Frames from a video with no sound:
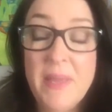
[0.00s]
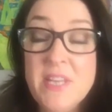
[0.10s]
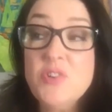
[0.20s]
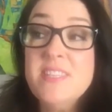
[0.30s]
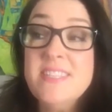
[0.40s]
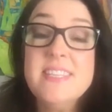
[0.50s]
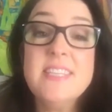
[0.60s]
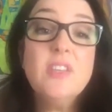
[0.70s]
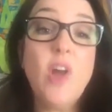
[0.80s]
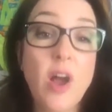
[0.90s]
Pinterest is
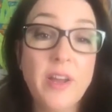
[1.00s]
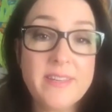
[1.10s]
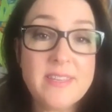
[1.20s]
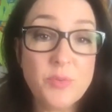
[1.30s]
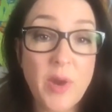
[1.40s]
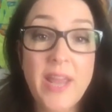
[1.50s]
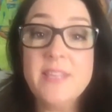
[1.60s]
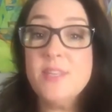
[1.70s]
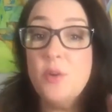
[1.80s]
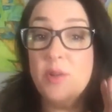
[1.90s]
the longest, right?
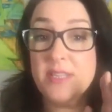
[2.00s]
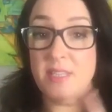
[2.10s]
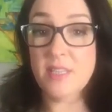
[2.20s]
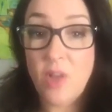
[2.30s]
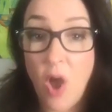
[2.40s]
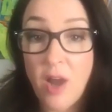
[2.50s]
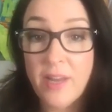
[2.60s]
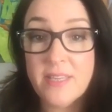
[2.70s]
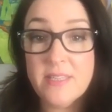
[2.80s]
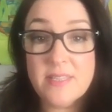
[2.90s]
So it's the
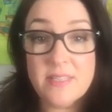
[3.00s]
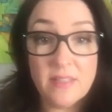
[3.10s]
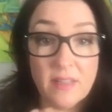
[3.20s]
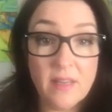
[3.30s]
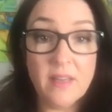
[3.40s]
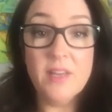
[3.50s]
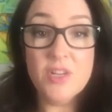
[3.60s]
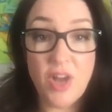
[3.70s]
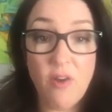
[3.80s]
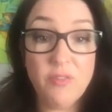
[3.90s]
longest
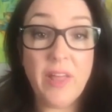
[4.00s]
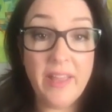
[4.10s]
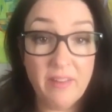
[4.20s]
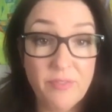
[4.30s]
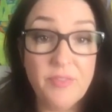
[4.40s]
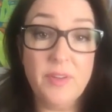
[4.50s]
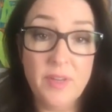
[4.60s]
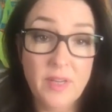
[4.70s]
shelf life.